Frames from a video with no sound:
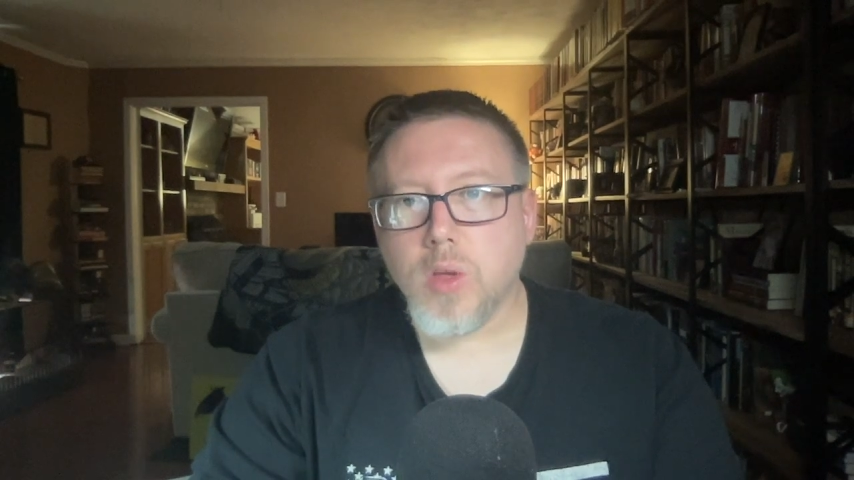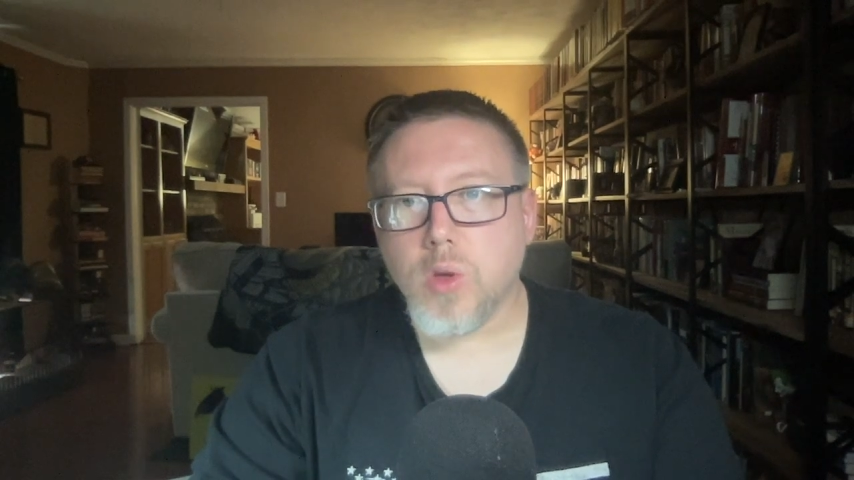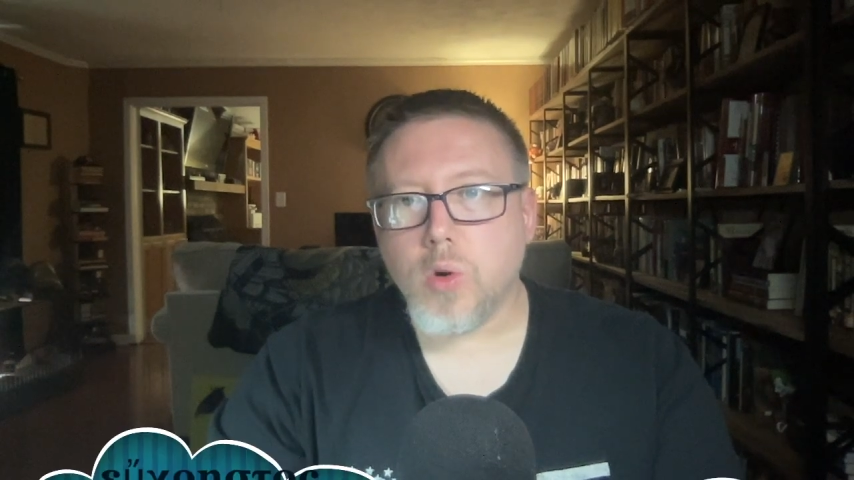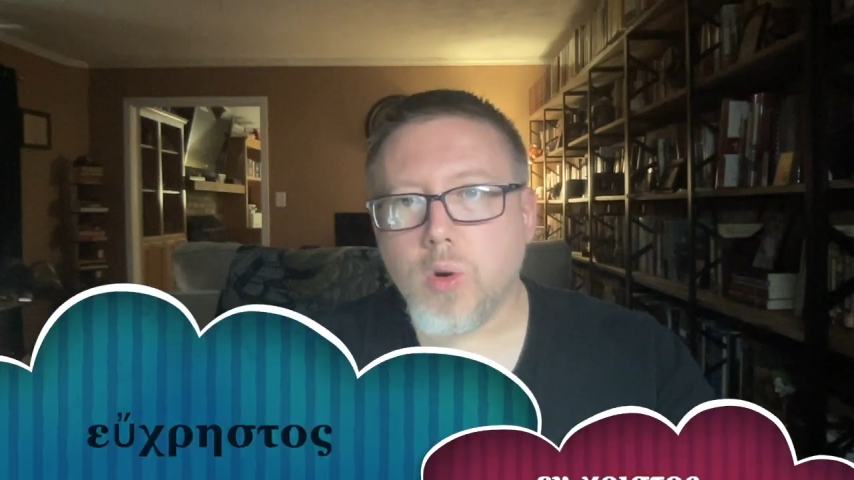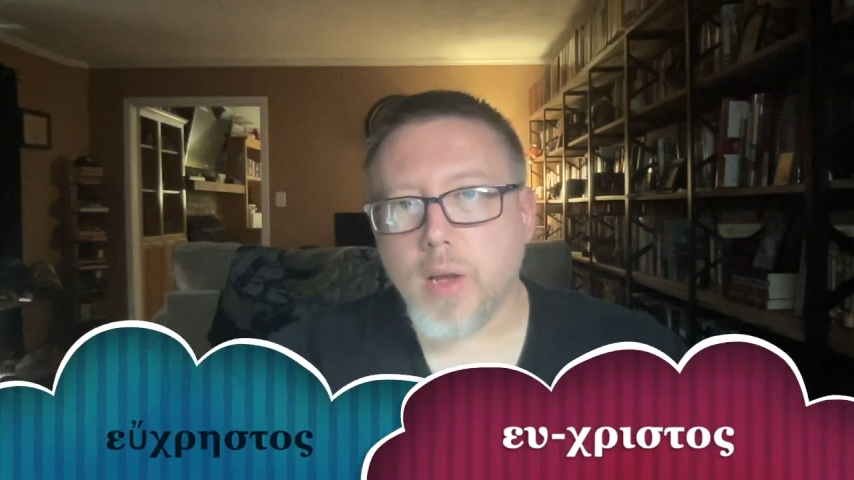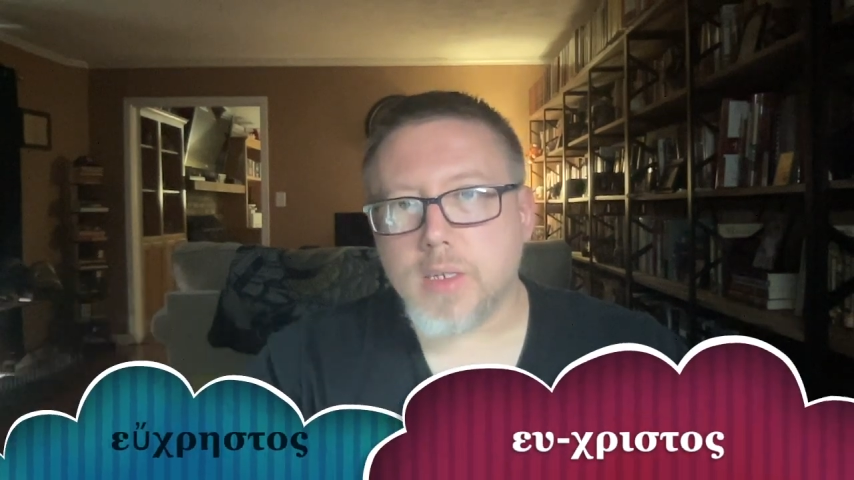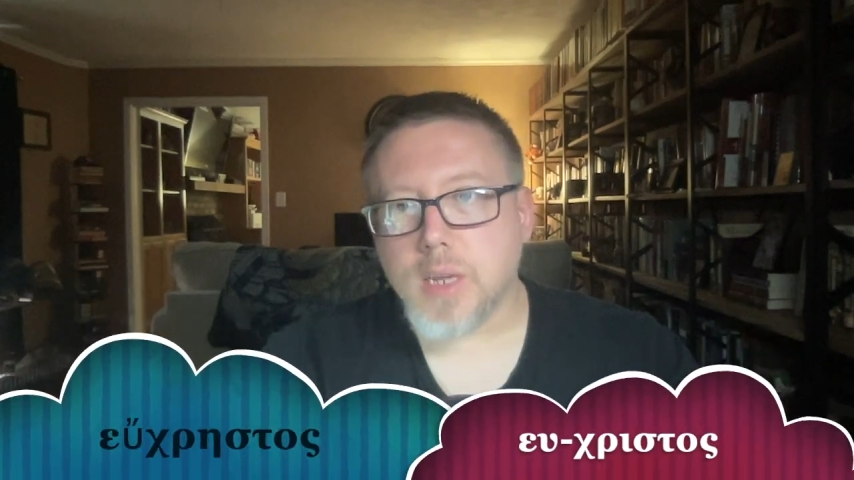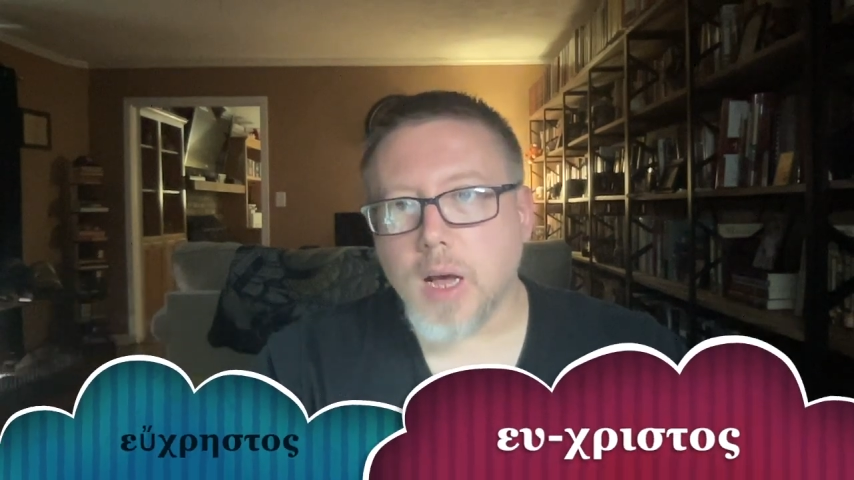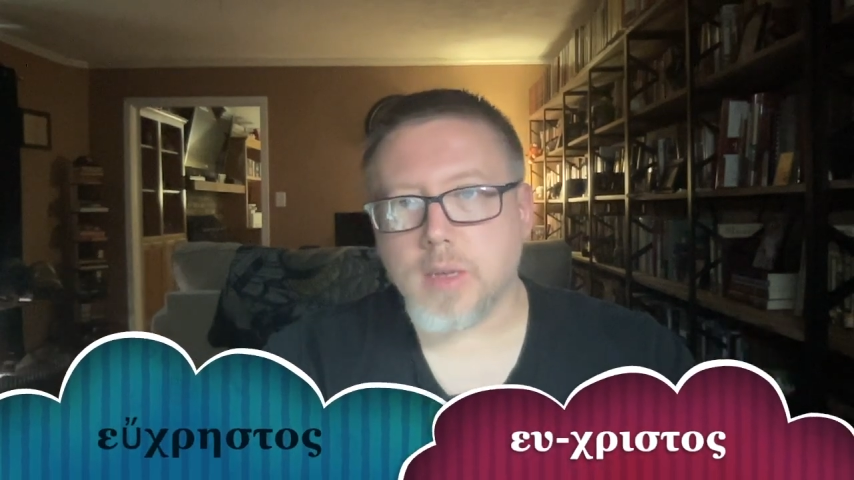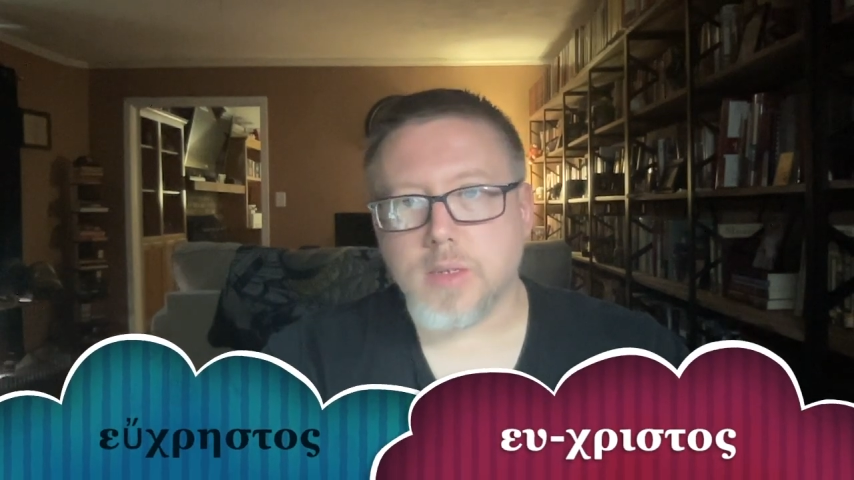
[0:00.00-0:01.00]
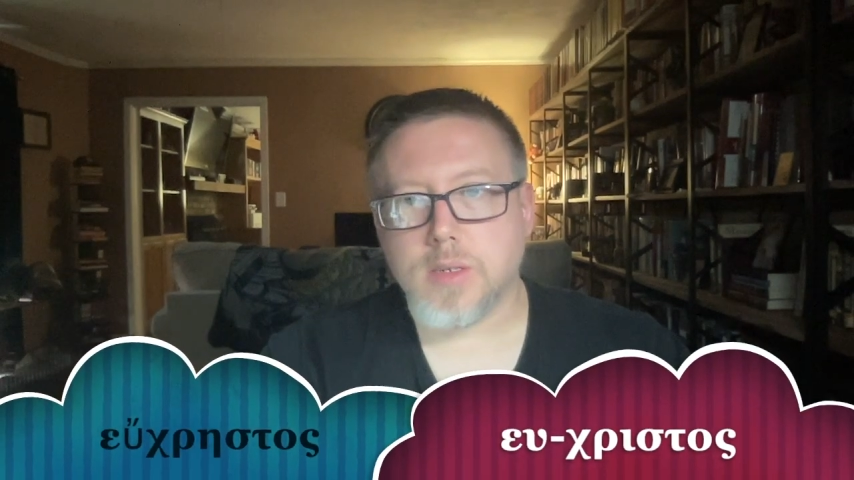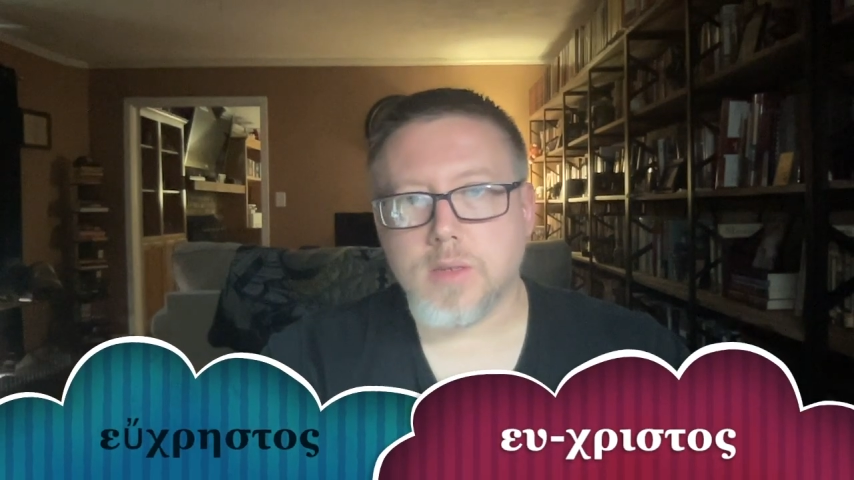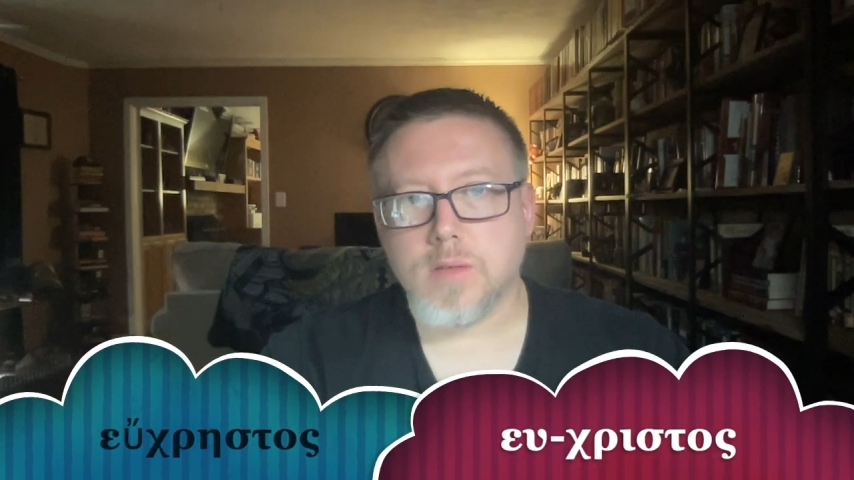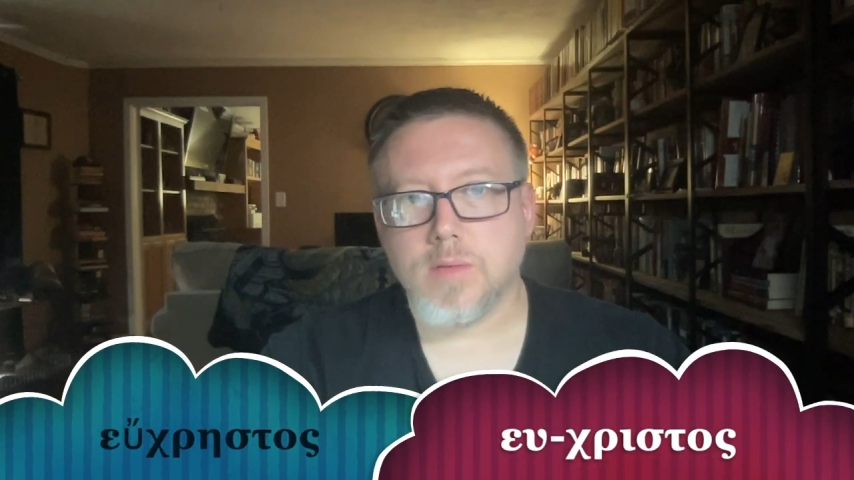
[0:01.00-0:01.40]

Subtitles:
eukrestos,